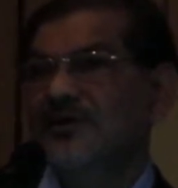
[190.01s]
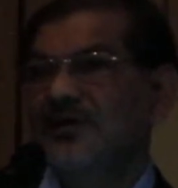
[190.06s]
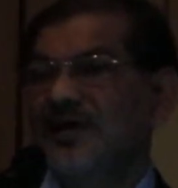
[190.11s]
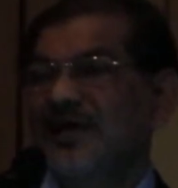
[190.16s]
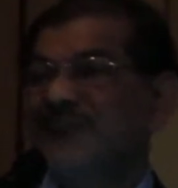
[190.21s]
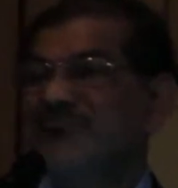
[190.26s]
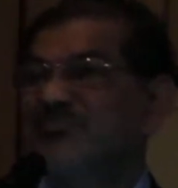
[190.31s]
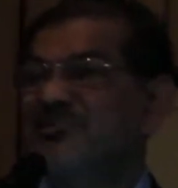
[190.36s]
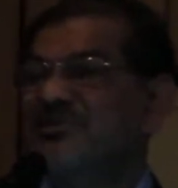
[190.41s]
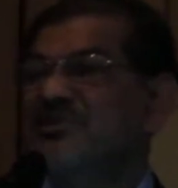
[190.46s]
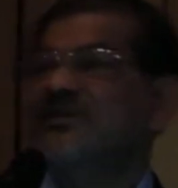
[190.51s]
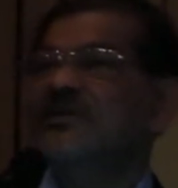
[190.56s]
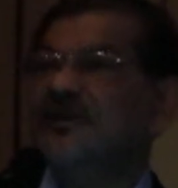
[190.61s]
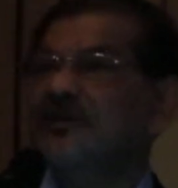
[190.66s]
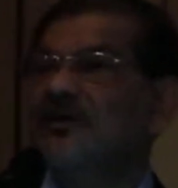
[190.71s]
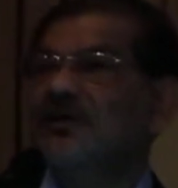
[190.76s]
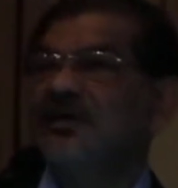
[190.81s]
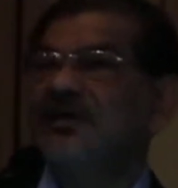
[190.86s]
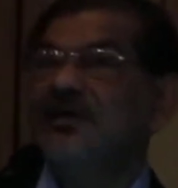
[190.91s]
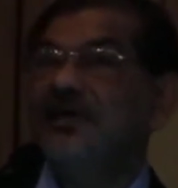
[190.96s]
and
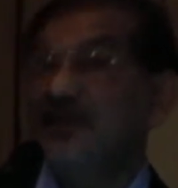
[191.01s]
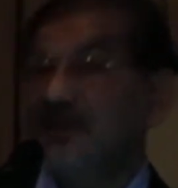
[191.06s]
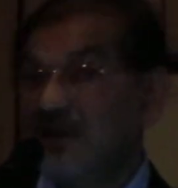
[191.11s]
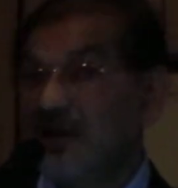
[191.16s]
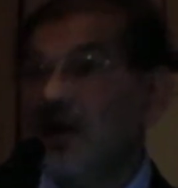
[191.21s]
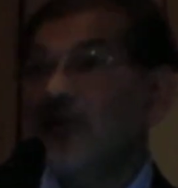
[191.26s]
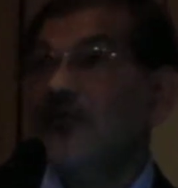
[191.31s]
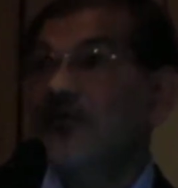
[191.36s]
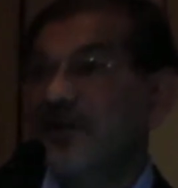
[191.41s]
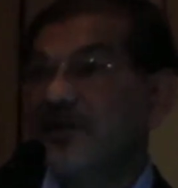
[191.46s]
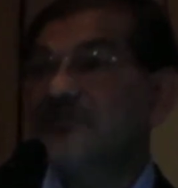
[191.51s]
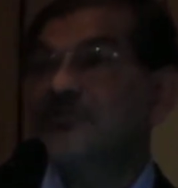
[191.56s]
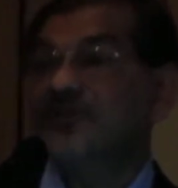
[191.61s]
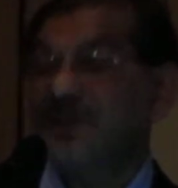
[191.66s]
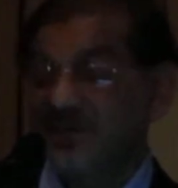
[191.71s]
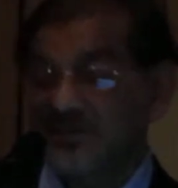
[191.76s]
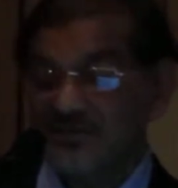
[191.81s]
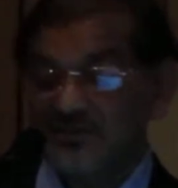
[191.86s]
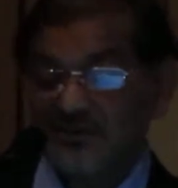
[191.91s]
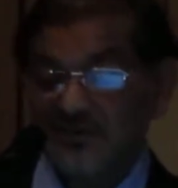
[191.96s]
particularly in our
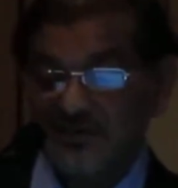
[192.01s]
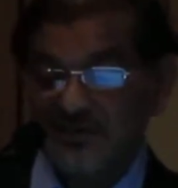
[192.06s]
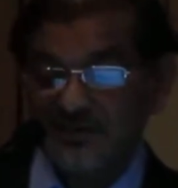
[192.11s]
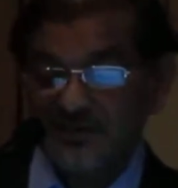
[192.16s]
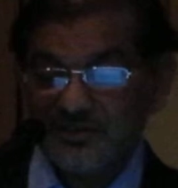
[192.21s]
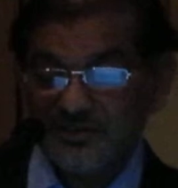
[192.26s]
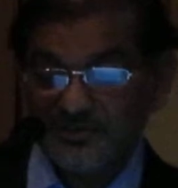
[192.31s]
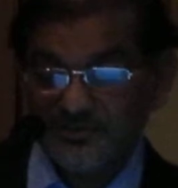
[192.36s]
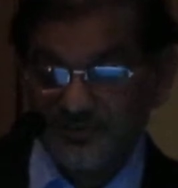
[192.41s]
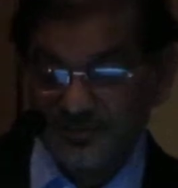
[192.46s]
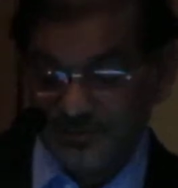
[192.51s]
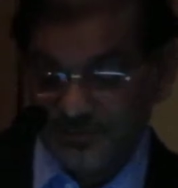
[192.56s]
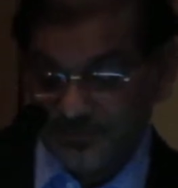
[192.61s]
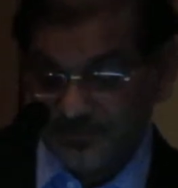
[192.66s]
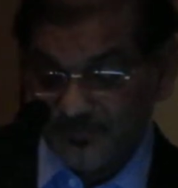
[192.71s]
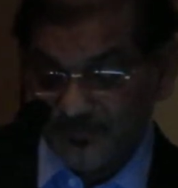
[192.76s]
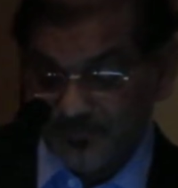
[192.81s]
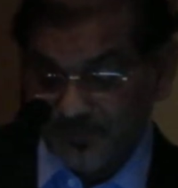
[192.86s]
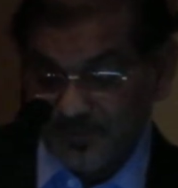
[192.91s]
educational institutions.